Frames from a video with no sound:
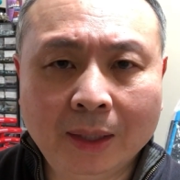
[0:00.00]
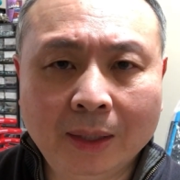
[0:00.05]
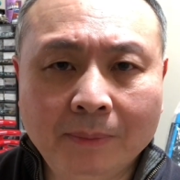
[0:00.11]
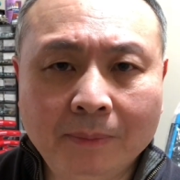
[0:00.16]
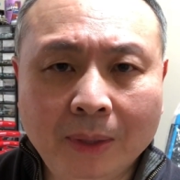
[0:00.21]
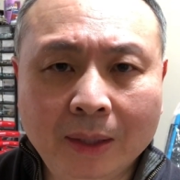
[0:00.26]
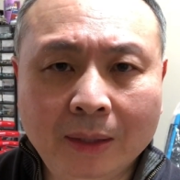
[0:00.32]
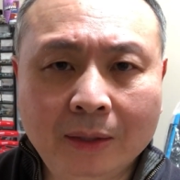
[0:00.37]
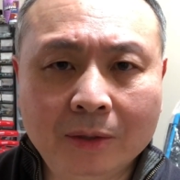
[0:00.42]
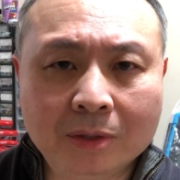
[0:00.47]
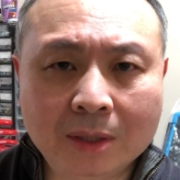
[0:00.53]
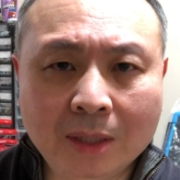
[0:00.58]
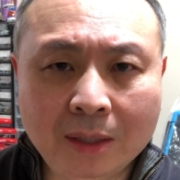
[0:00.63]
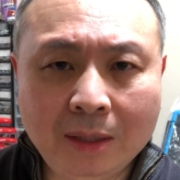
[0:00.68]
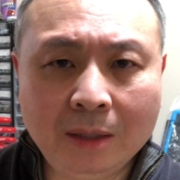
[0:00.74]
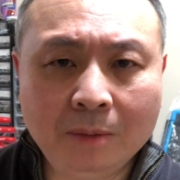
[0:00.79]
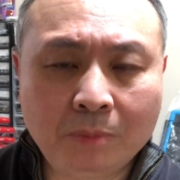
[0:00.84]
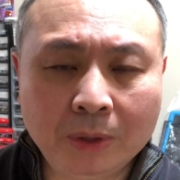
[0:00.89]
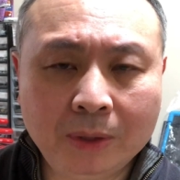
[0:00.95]
But there's
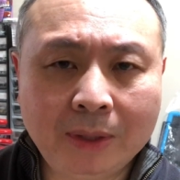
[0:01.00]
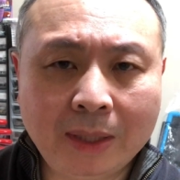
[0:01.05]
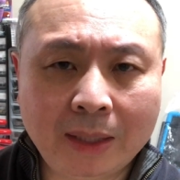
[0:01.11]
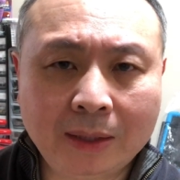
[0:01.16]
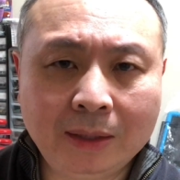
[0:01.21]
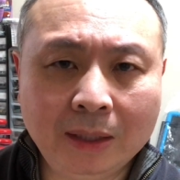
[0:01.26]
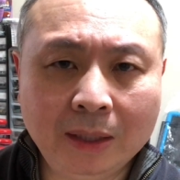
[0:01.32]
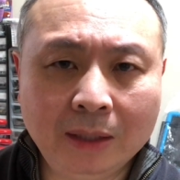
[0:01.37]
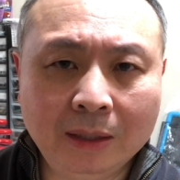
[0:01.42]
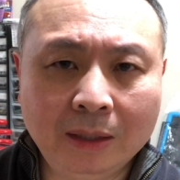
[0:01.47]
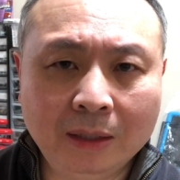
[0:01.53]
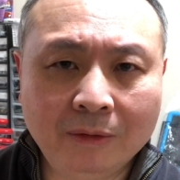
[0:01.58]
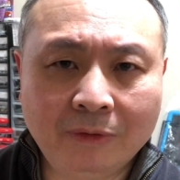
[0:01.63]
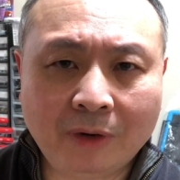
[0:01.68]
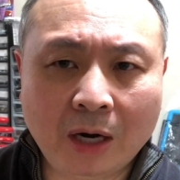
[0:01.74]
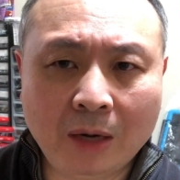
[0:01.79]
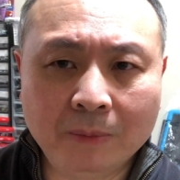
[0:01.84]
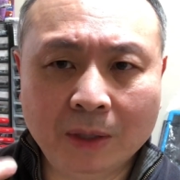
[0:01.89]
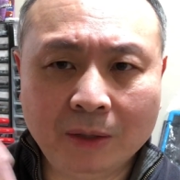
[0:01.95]
nothing protecting the
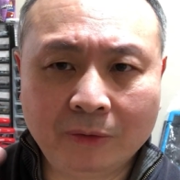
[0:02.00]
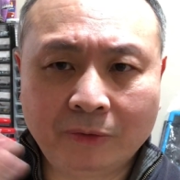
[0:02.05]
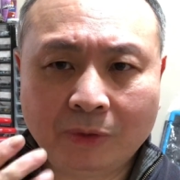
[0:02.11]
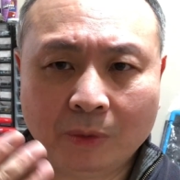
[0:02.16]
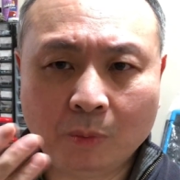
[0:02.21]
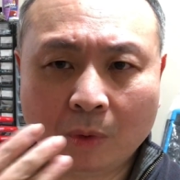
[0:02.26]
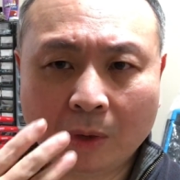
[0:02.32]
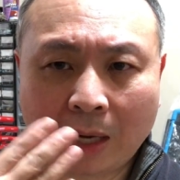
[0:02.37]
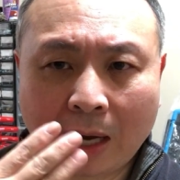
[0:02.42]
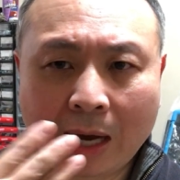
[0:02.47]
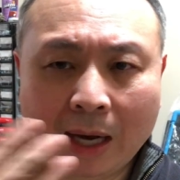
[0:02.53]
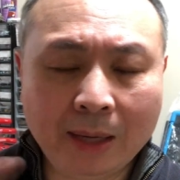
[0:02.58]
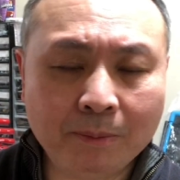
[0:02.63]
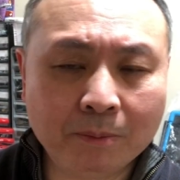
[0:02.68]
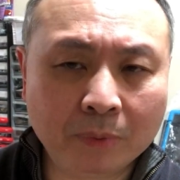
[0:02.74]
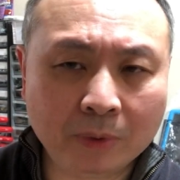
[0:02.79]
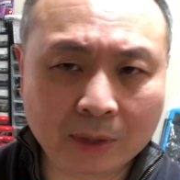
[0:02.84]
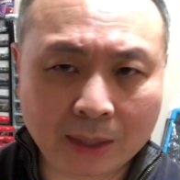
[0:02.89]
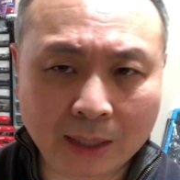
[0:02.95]
environment from what
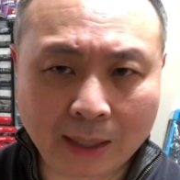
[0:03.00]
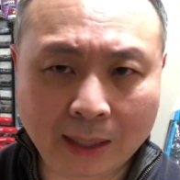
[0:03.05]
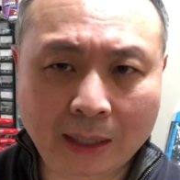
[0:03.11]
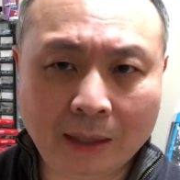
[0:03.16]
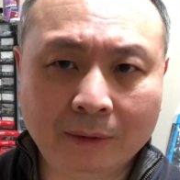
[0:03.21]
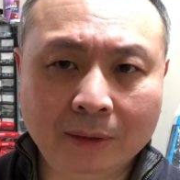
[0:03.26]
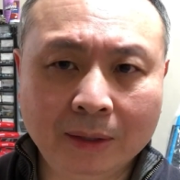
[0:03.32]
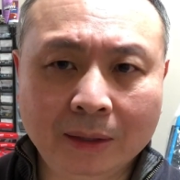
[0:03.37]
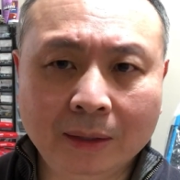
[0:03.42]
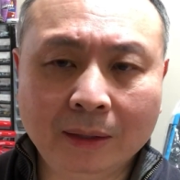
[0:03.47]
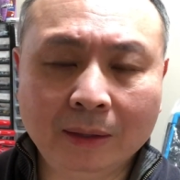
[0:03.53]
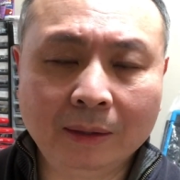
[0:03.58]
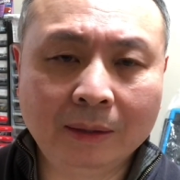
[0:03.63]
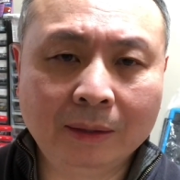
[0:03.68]
I'm breathing out, and